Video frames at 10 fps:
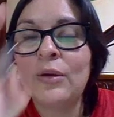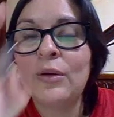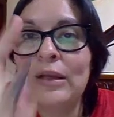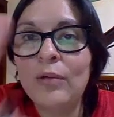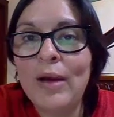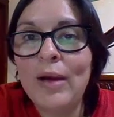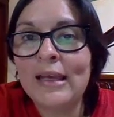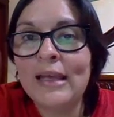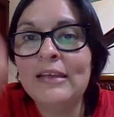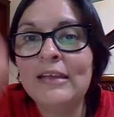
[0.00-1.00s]
find that
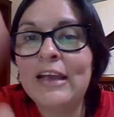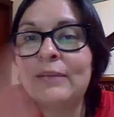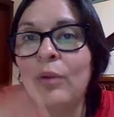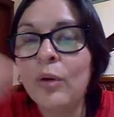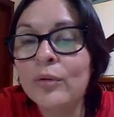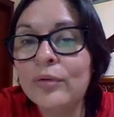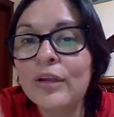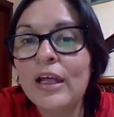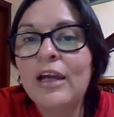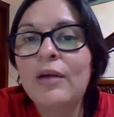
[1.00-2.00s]
only 1 can
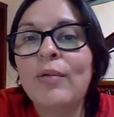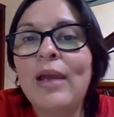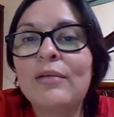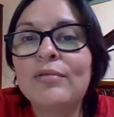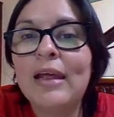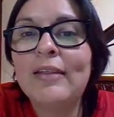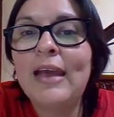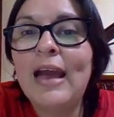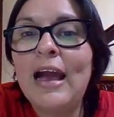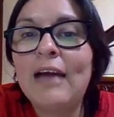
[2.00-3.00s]
divide both, we
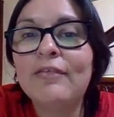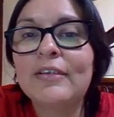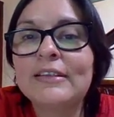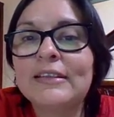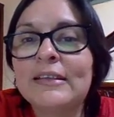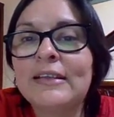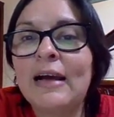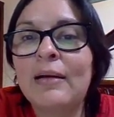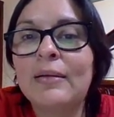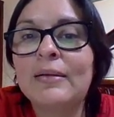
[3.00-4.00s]
already have
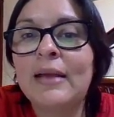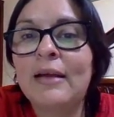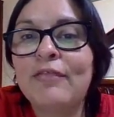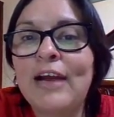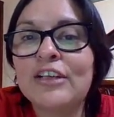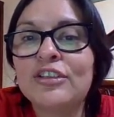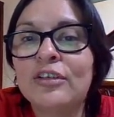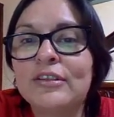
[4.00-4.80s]
the, the